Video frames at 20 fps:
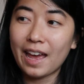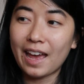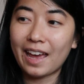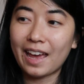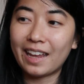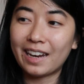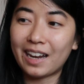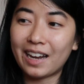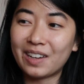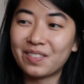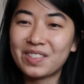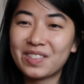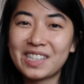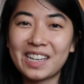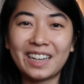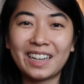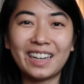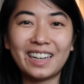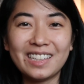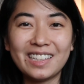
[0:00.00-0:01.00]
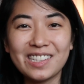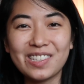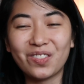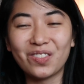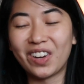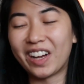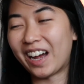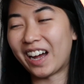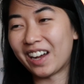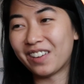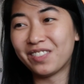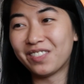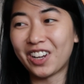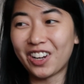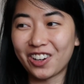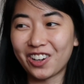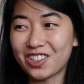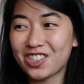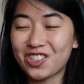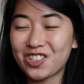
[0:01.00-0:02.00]
And I'm saying us, but I'm
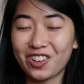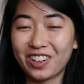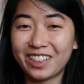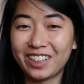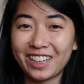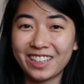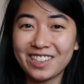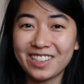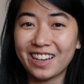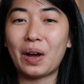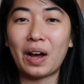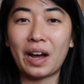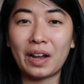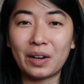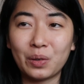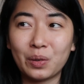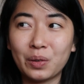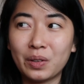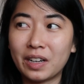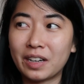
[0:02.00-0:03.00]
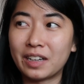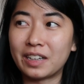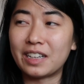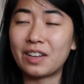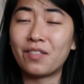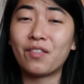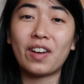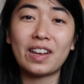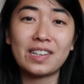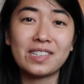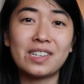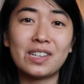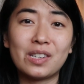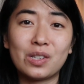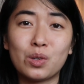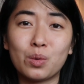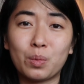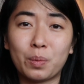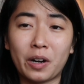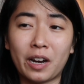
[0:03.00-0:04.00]
not Australian. I don't invest in
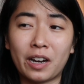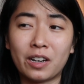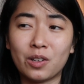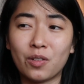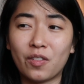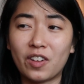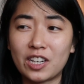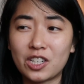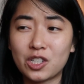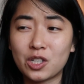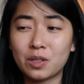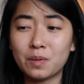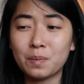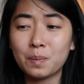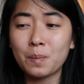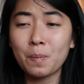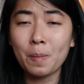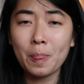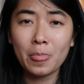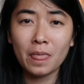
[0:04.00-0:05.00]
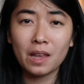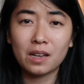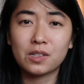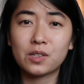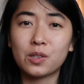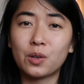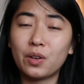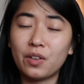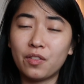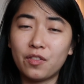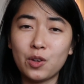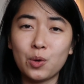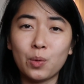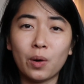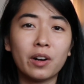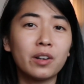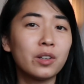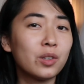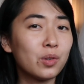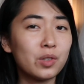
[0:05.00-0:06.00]
superannuation. So if you
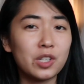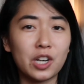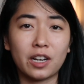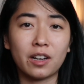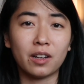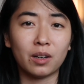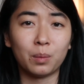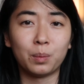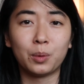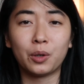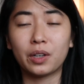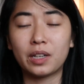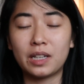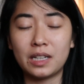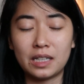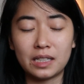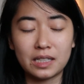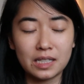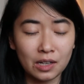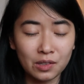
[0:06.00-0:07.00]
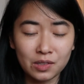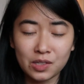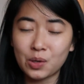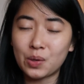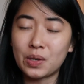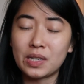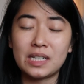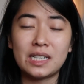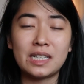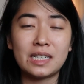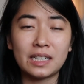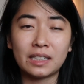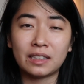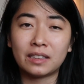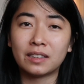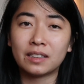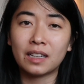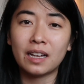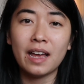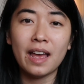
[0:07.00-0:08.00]
are, do check out a book. He tells you in
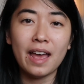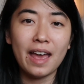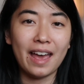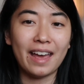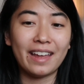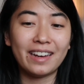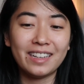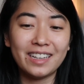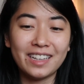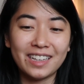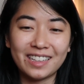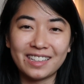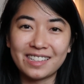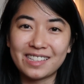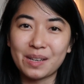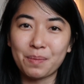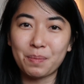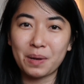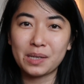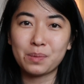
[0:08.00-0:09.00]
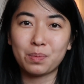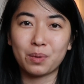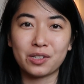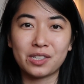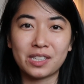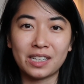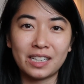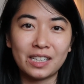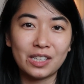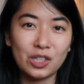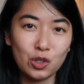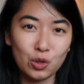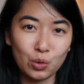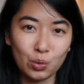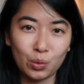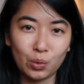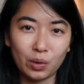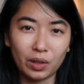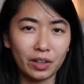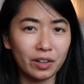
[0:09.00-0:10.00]
detail, and he is the best person
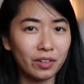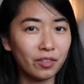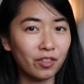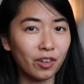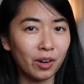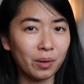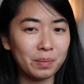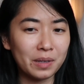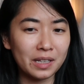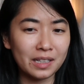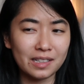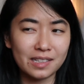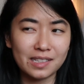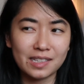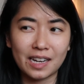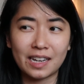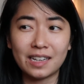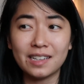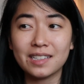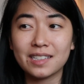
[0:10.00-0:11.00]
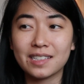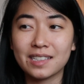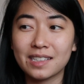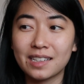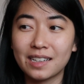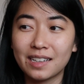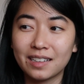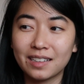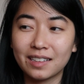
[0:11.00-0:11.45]
to learn from in this case.